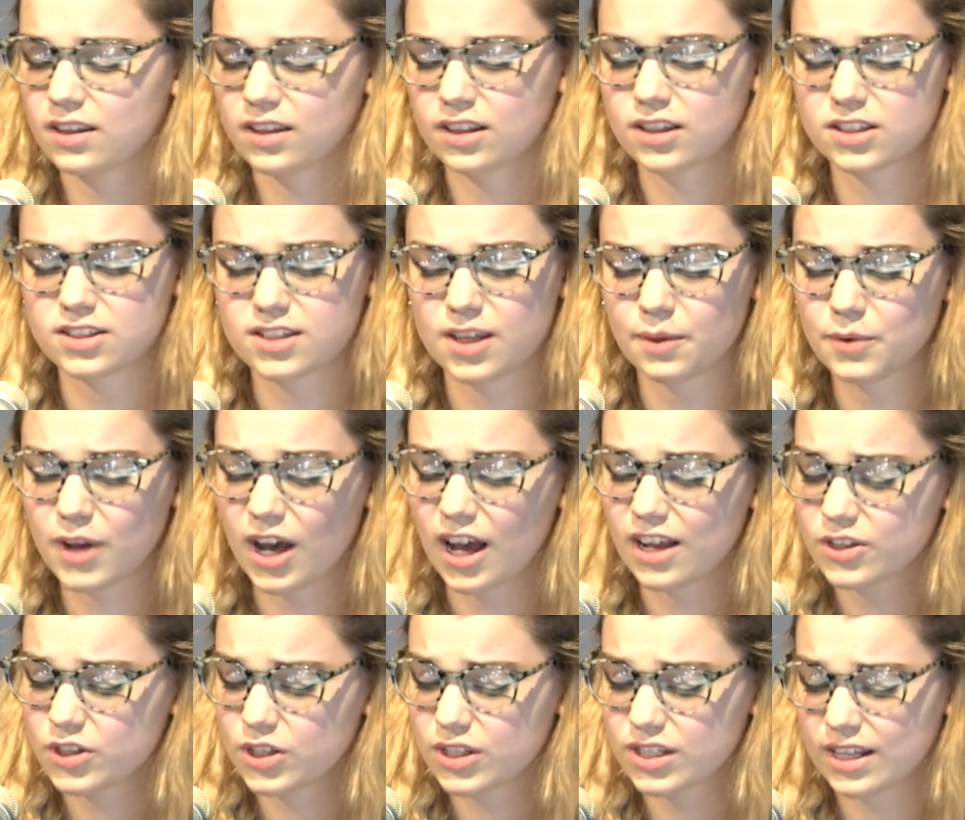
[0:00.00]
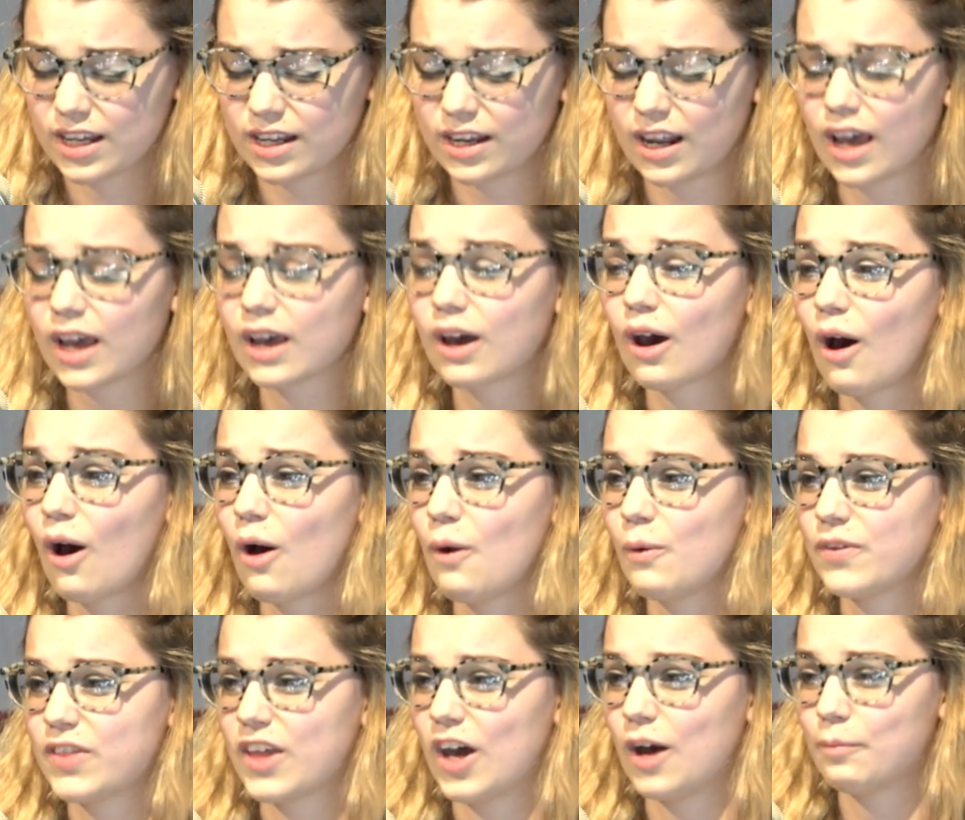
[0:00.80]
subconscious can I
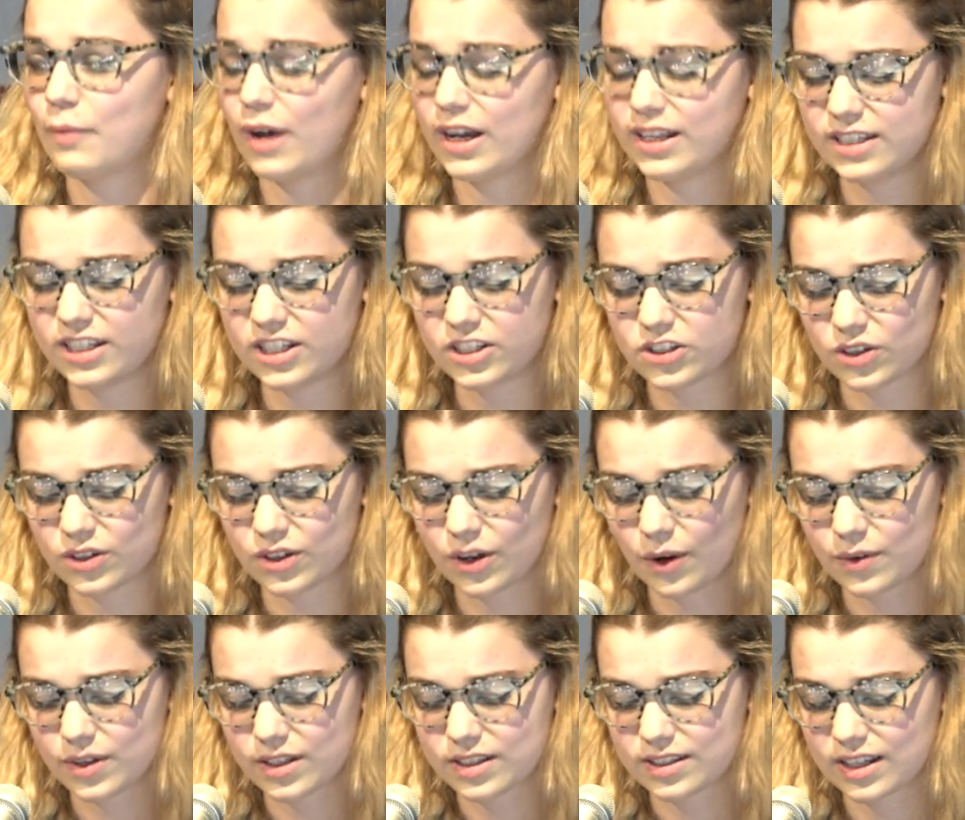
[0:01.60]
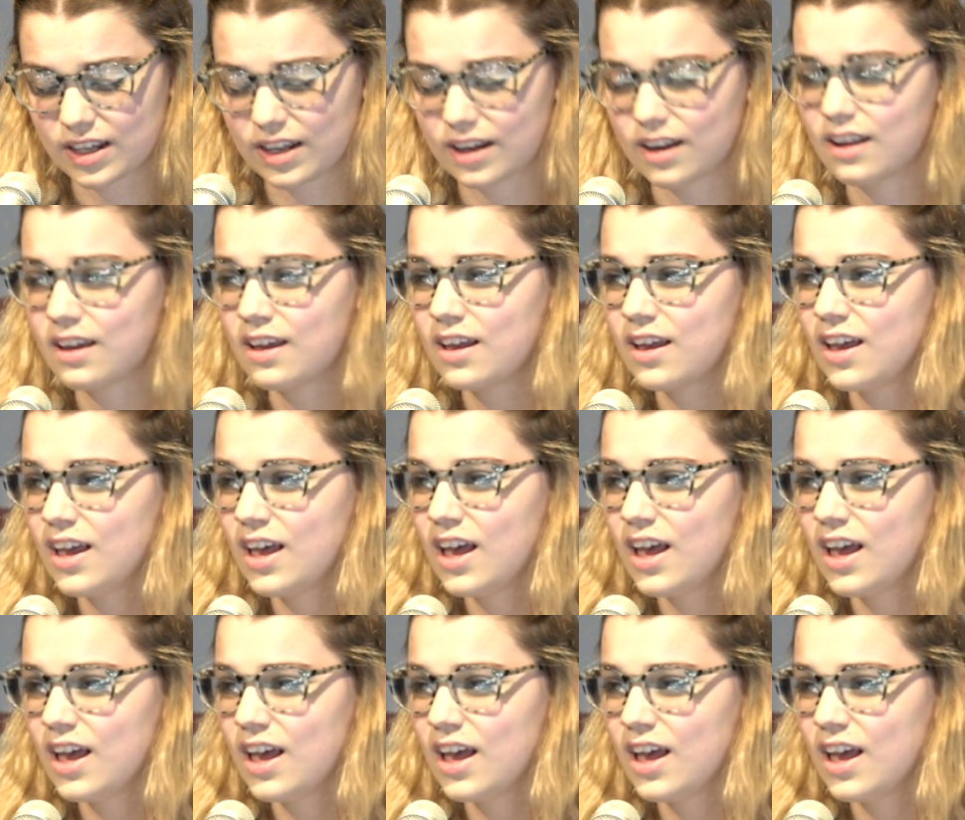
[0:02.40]
go without my teacher noticing?